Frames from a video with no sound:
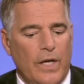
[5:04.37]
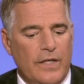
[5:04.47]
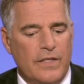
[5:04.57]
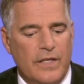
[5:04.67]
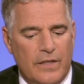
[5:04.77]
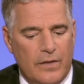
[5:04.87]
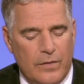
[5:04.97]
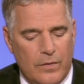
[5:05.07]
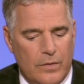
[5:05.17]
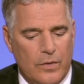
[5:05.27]
isn't it
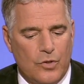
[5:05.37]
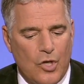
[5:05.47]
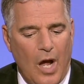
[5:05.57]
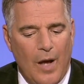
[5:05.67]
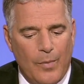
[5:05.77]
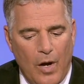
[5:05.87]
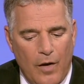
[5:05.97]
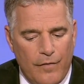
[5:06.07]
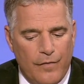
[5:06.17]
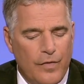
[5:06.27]
the job
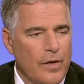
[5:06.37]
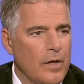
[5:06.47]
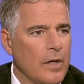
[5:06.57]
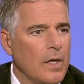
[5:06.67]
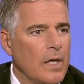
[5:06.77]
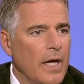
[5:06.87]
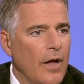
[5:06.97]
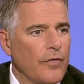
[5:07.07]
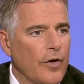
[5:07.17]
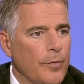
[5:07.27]
of the
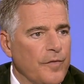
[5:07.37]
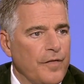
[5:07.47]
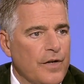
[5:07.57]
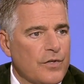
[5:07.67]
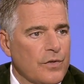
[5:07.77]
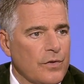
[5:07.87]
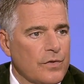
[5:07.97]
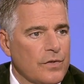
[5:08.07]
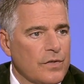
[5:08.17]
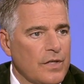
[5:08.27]
healthcare professionals
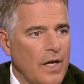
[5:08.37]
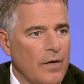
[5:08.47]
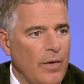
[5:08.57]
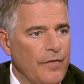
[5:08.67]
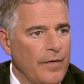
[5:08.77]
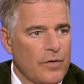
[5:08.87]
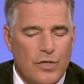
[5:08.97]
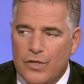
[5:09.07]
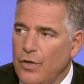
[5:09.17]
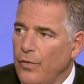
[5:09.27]
to say, Raphael,
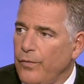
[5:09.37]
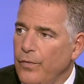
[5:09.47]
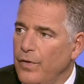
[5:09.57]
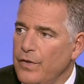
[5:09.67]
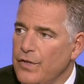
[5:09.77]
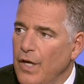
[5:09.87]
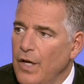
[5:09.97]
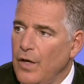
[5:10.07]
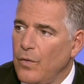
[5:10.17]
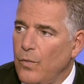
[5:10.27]
just to go through this,
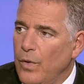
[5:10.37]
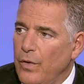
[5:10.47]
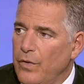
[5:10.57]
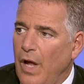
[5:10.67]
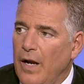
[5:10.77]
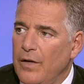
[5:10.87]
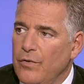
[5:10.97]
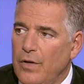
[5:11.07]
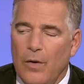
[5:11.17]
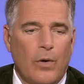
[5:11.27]
we're not in
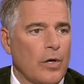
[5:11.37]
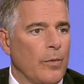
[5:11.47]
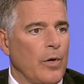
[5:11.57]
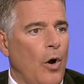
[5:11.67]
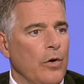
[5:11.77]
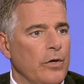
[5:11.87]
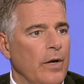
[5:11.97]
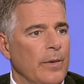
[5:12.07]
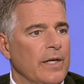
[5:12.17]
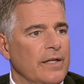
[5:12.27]
your network or we are in your
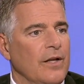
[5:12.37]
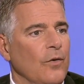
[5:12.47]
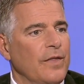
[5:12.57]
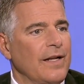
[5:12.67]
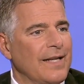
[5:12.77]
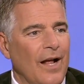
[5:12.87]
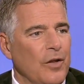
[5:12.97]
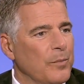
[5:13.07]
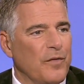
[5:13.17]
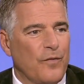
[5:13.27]
network? Don't they tell
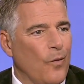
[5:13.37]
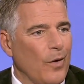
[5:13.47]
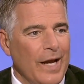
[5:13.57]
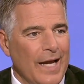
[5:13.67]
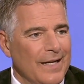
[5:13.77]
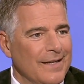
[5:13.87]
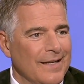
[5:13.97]
him beforehand?